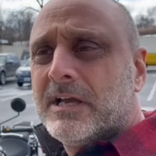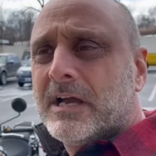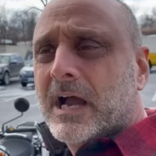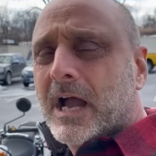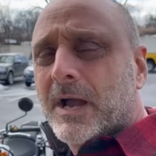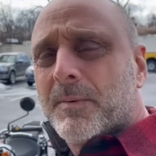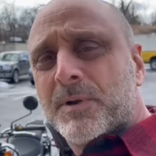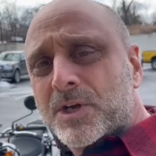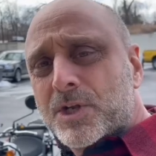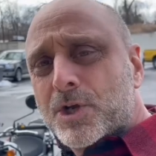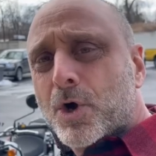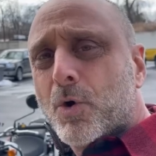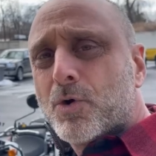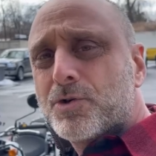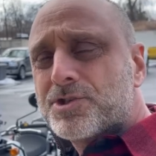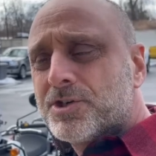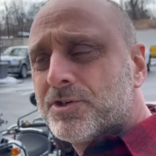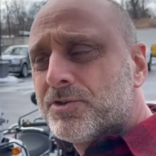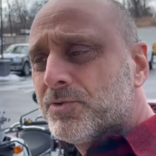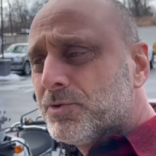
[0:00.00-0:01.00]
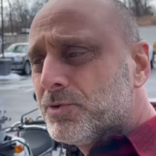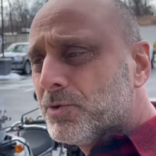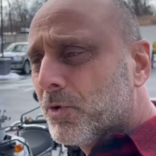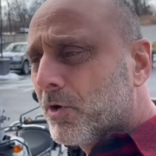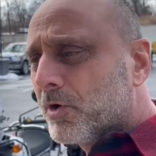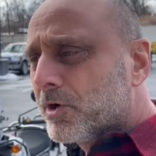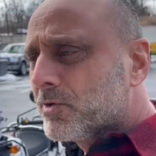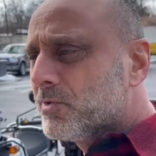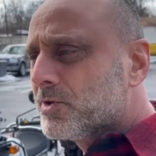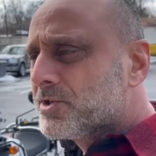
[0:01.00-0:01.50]
I'm in Goshen, New
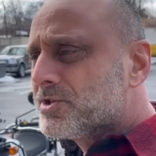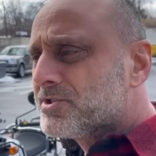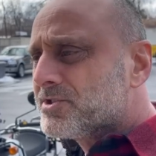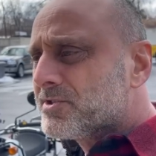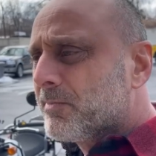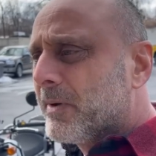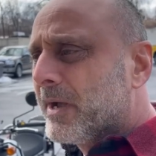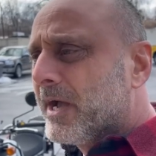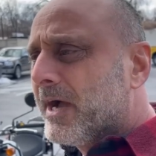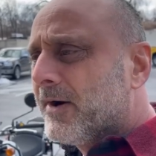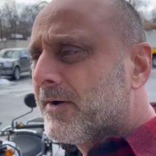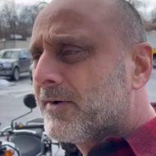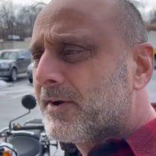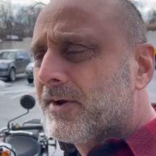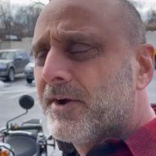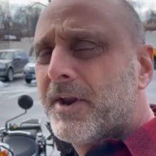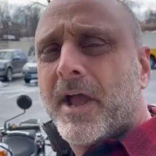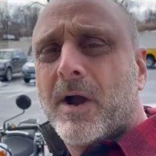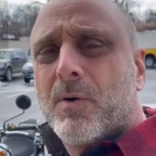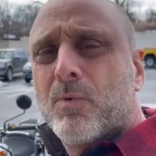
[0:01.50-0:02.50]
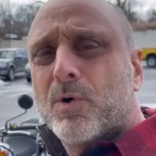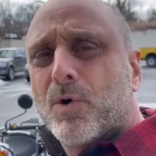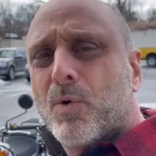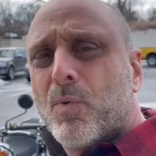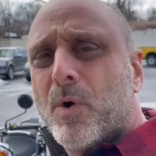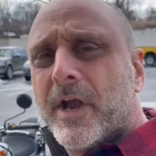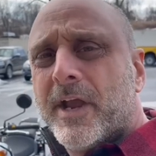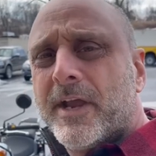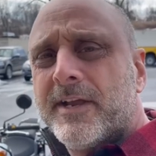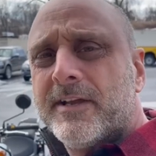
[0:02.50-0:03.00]
York, which is about an hour
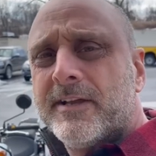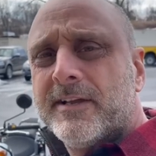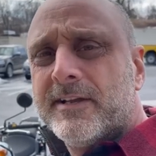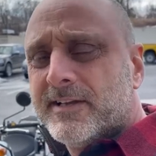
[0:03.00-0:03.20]
away.